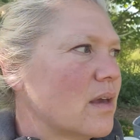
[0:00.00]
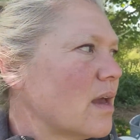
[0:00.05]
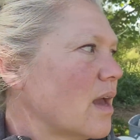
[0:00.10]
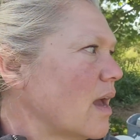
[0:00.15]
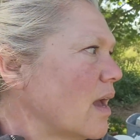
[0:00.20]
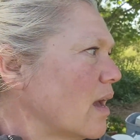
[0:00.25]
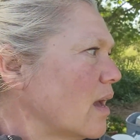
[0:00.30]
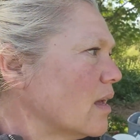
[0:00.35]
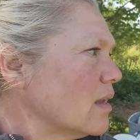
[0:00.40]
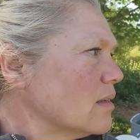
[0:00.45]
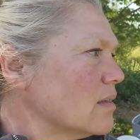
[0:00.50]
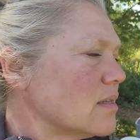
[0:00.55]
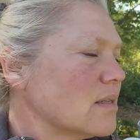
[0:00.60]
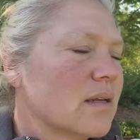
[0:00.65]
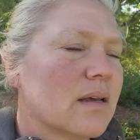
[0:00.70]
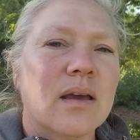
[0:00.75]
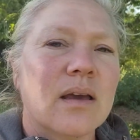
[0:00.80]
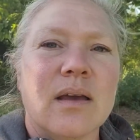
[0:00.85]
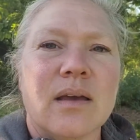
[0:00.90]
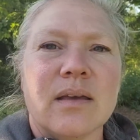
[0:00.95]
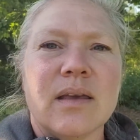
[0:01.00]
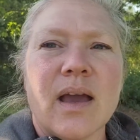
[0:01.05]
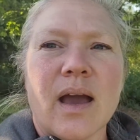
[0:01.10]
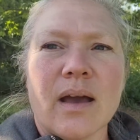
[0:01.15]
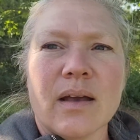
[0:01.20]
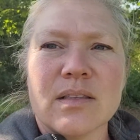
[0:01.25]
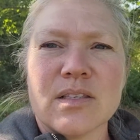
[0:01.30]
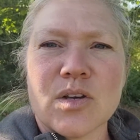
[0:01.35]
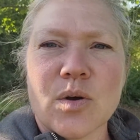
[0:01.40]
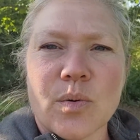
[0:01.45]
And yeah,
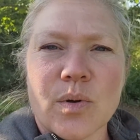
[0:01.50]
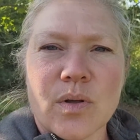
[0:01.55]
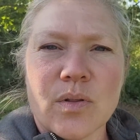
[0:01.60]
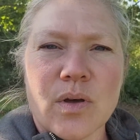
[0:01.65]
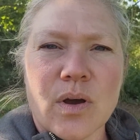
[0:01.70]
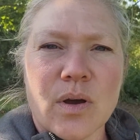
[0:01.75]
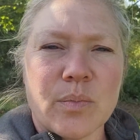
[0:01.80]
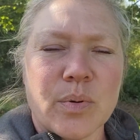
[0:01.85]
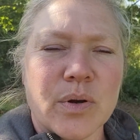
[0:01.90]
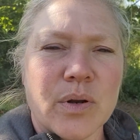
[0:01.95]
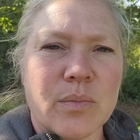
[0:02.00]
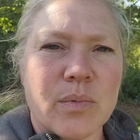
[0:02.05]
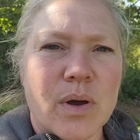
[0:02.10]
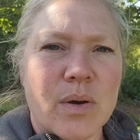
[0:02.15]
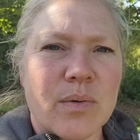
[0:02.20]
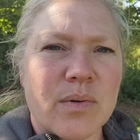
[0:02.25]
it's going along pretty well.